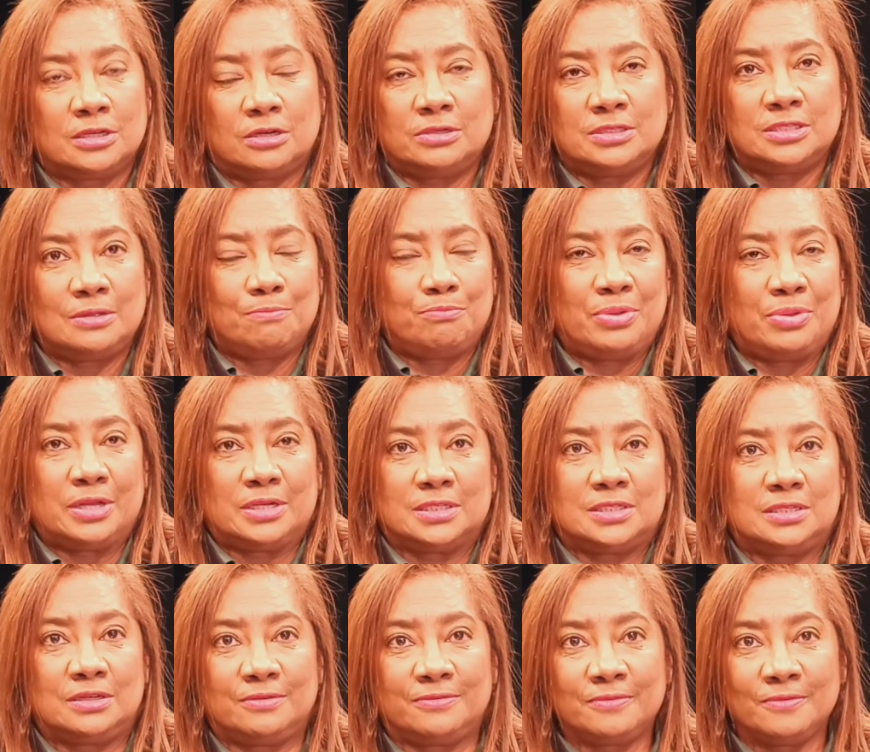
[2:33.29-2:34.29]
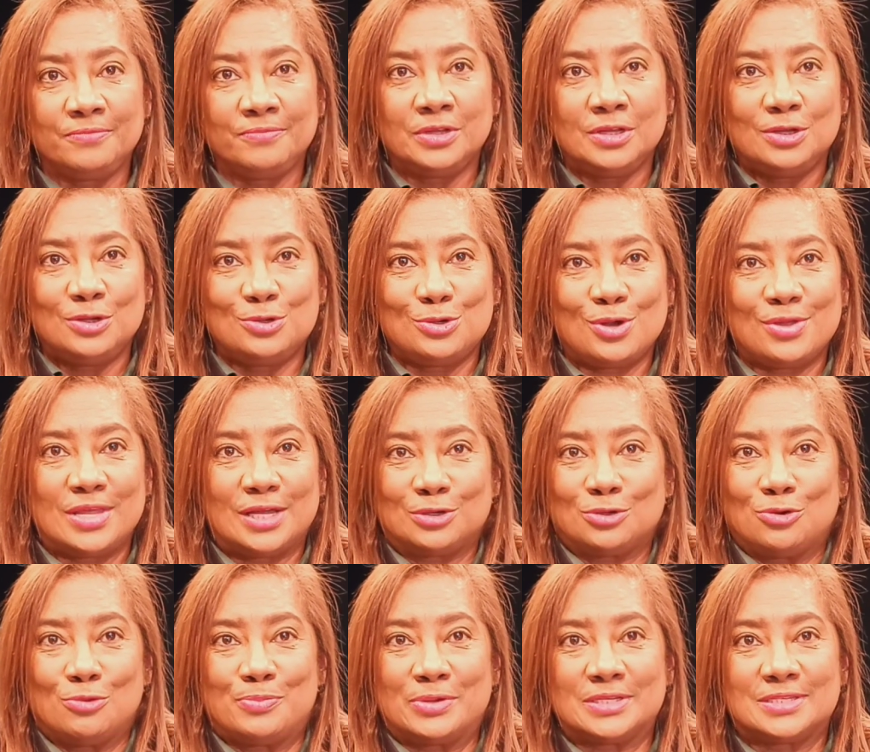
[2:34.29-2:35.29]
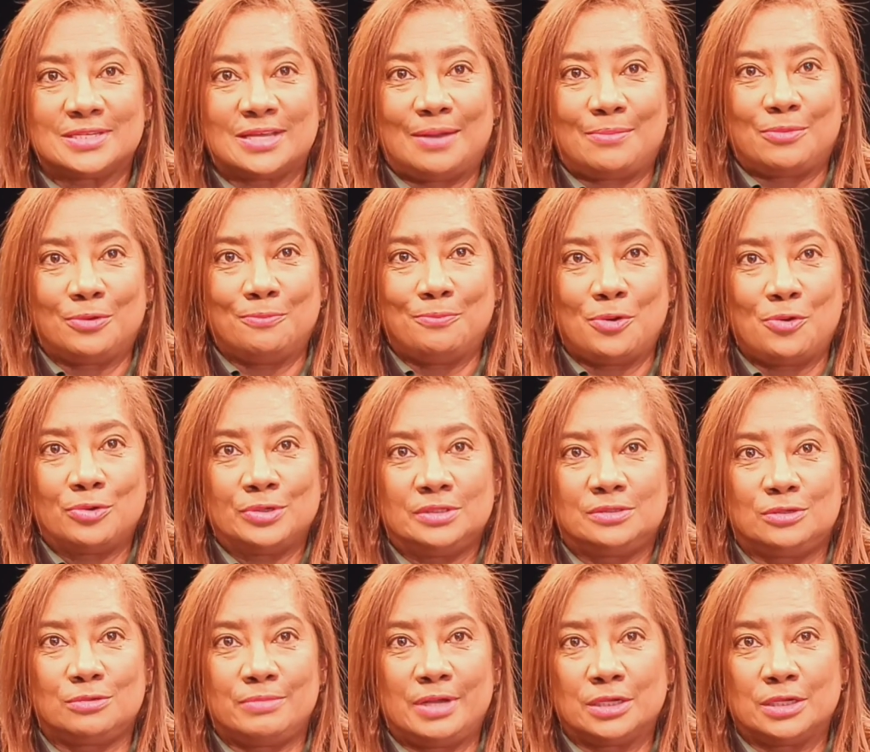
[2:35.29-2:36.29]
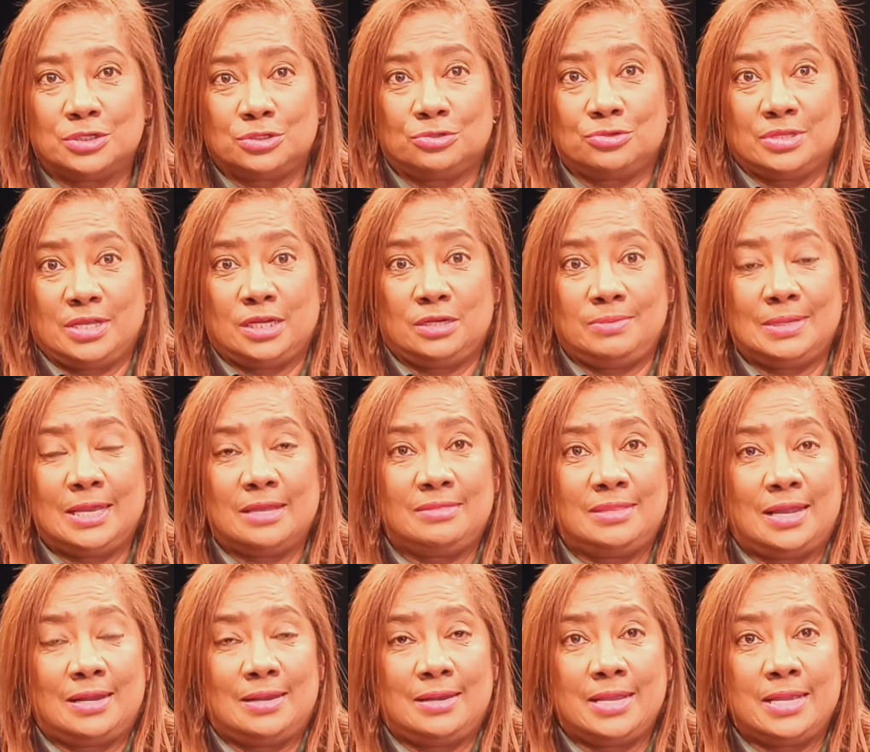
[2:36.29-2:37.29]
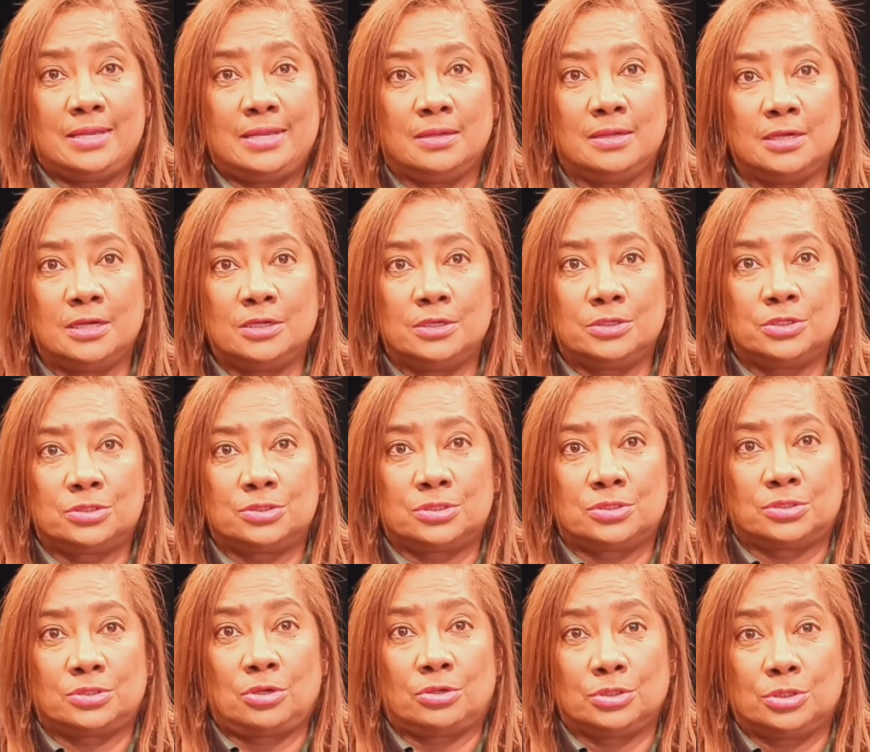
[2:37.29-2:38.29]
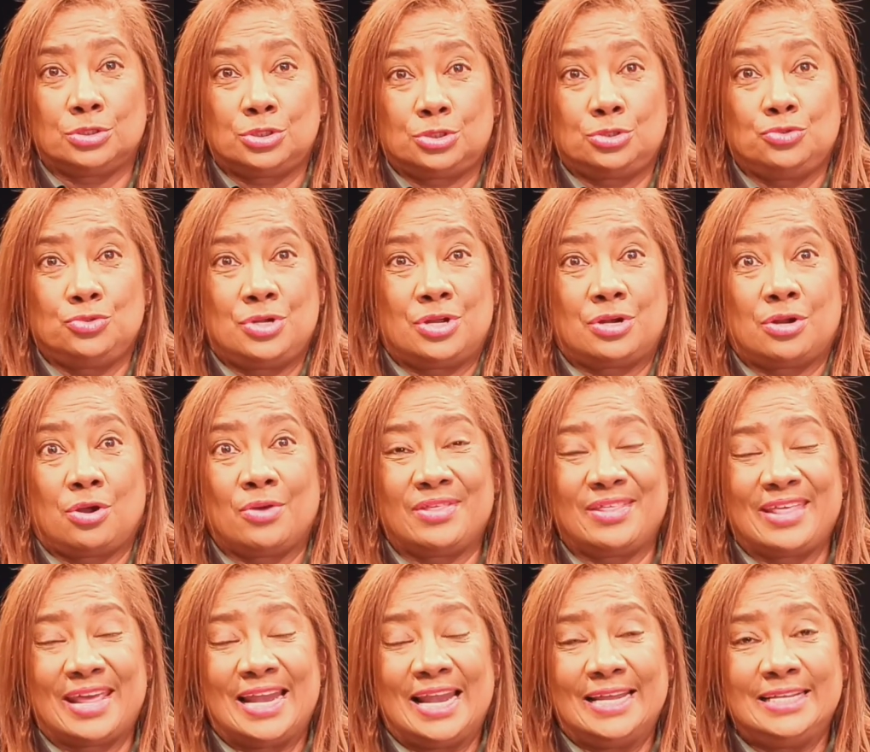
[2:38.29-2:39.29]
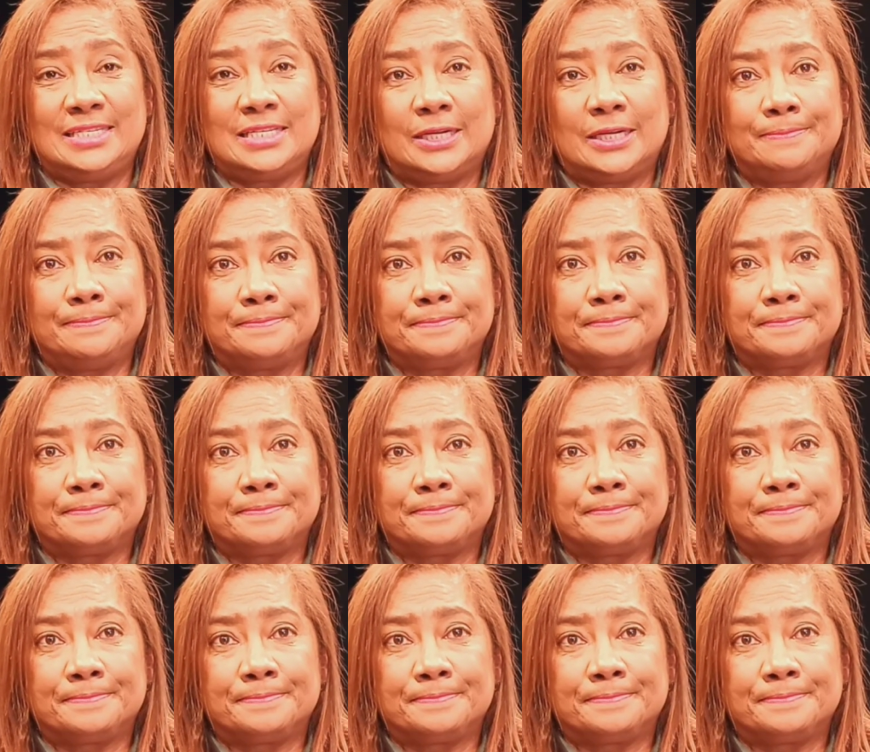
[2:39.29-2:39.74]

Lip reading: So it's imperative, you know, that corporates come on board to make sure that we get that league started sooner rather than later.